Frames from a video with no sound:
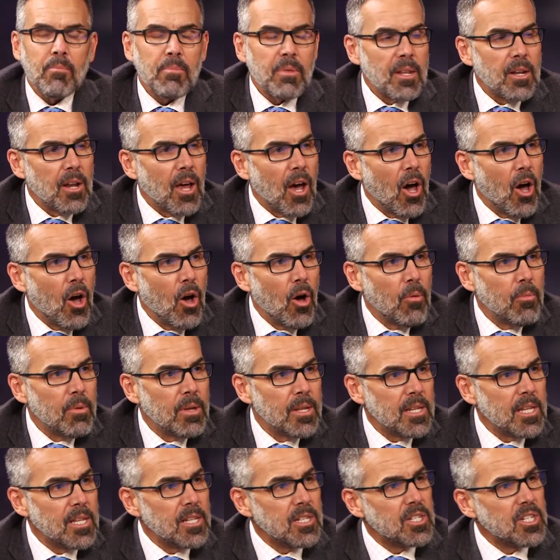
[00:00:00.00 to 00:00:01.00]
home
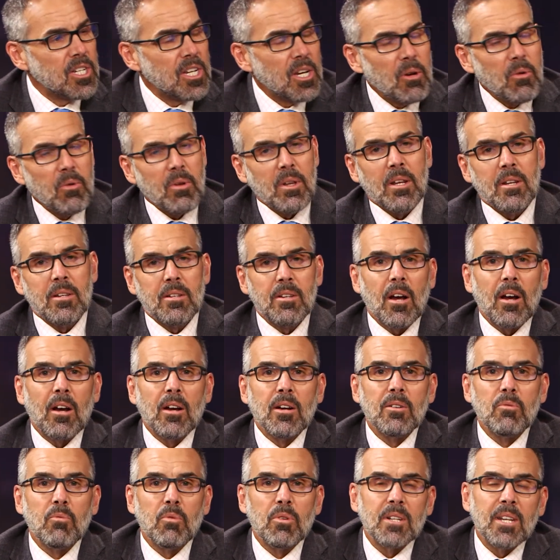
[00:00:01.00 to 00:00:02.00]
and then she would in
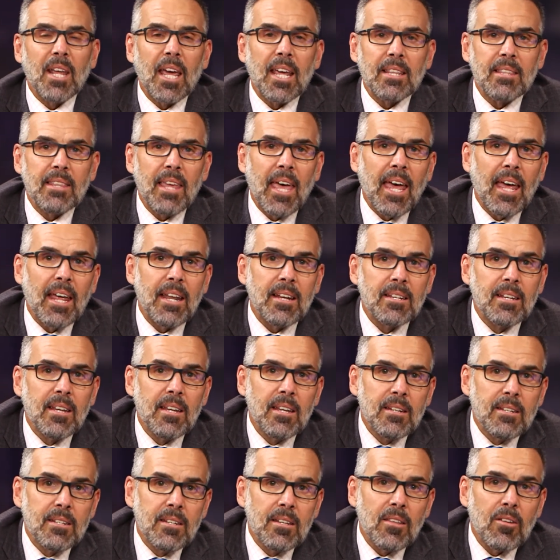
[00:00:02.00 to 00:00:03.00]
turn would take that
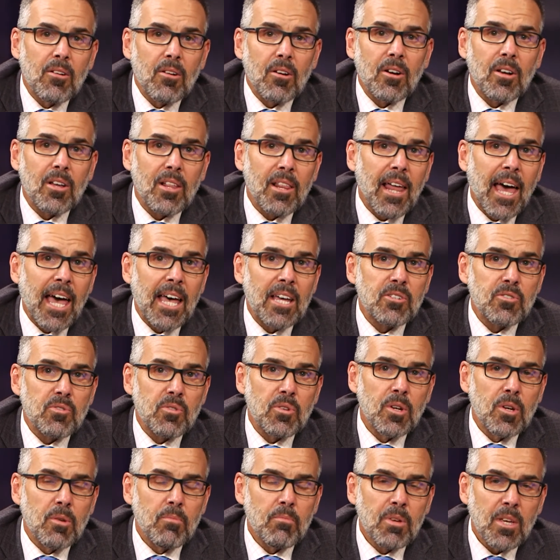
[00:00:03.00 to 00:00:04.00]
to her
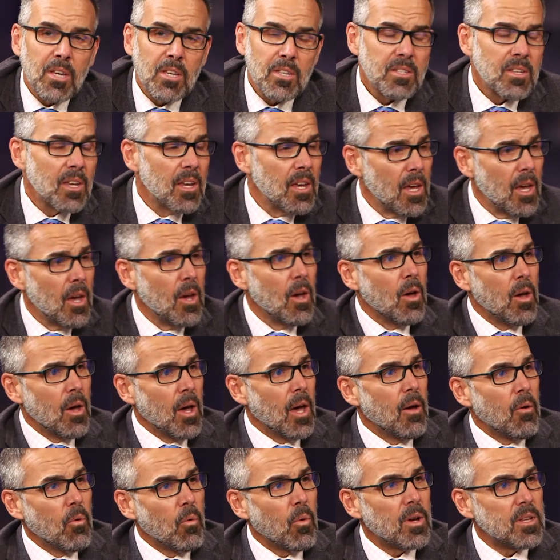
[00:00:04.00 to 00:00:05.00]
classroom, because
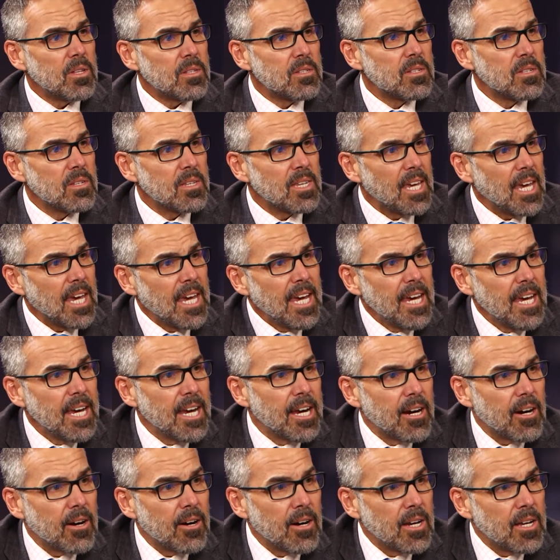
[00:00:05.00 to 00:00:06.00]
what's key
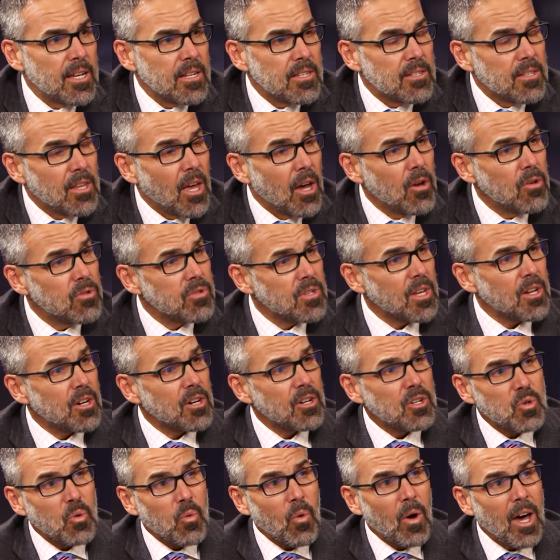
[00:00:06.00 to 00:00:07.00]
here is those under
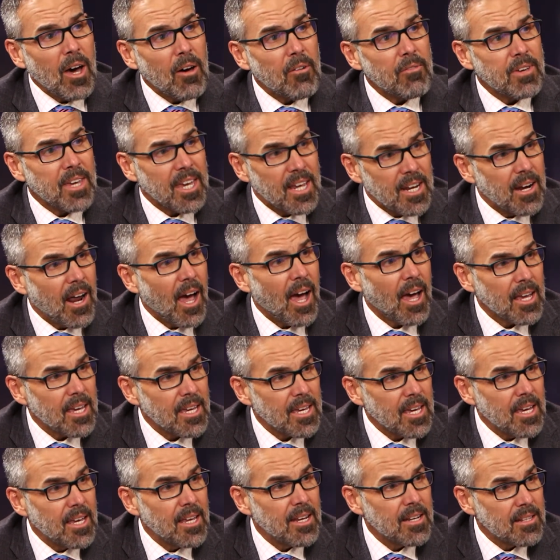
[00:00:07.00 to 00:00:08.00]
12 cannot
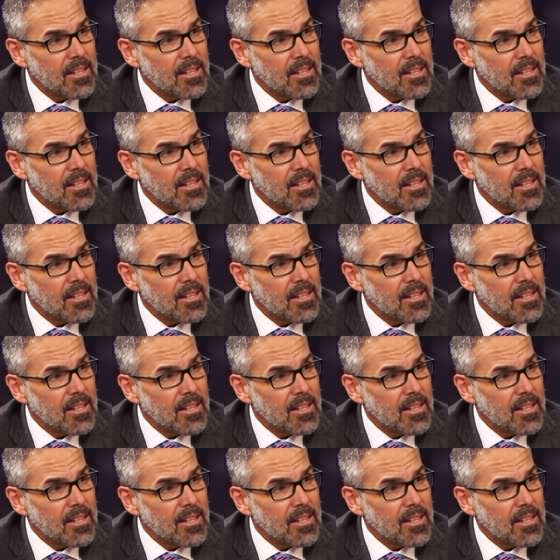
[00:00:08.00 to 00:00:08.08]
get the